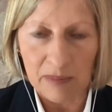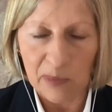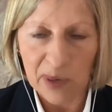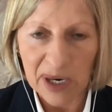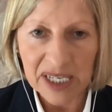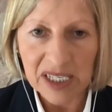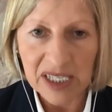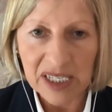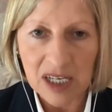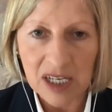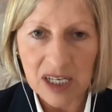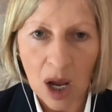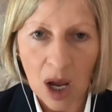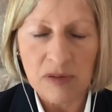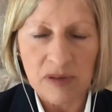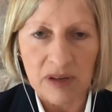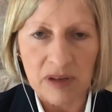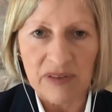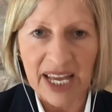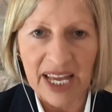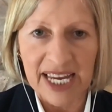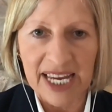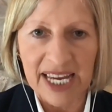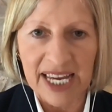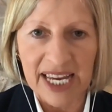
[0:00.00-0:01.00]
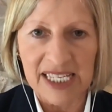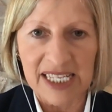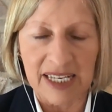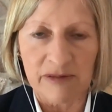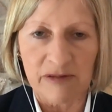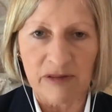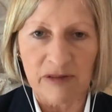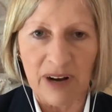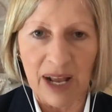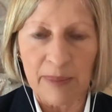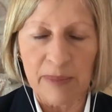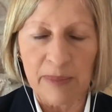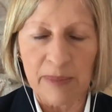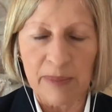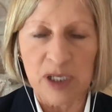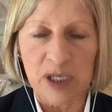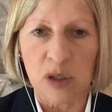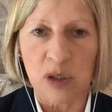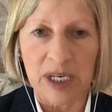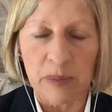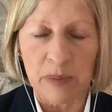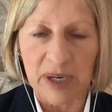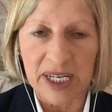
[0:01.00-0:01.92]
We know that that is inflammatory.